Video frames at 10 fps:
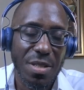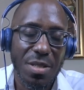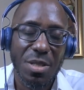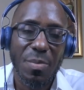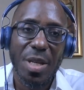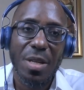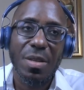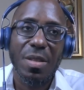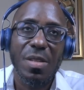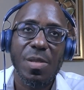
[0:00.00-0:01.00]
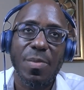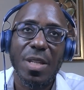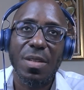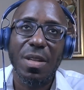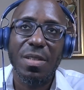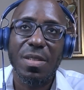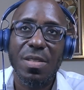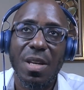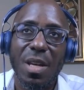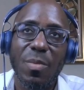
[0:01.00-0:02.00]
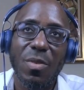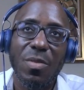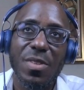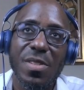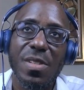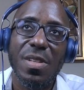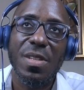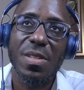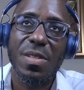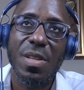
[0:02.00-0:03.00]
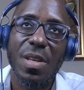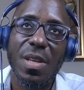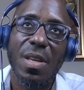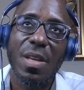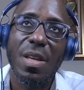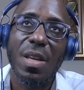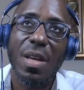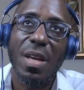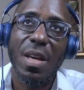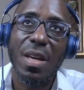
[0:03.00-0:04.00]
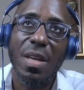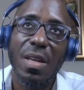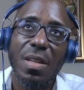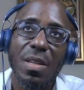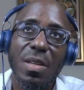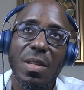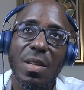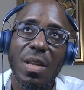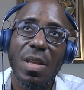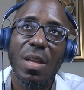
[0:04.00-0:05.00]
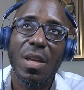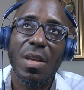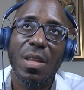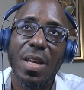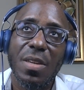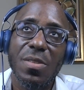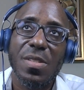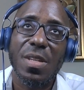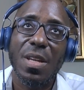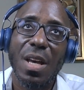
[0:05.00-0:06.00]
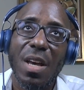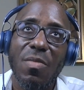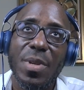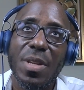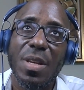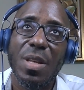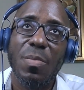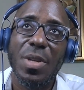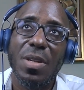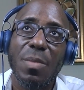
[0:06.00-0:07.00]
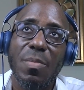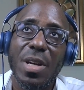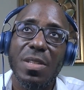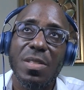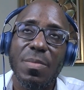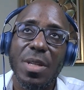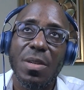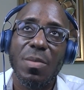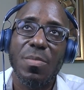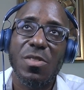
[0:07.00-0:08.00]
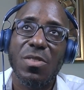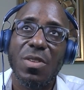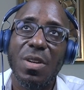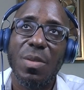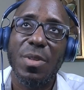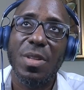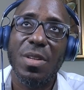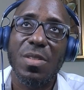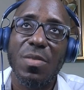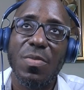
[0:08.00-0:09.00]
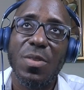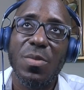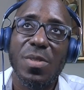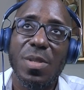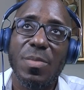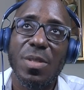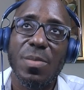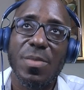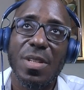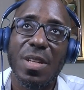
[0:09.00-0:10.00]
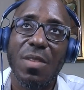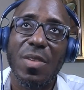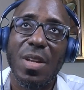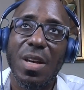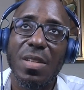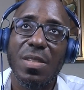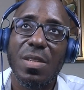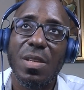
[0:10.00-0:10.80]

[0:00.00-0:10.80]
in Jamaica, they spent a lot of time overseas. And like you said, I've been helping their body to become stronger, but there's a few symptoms that have not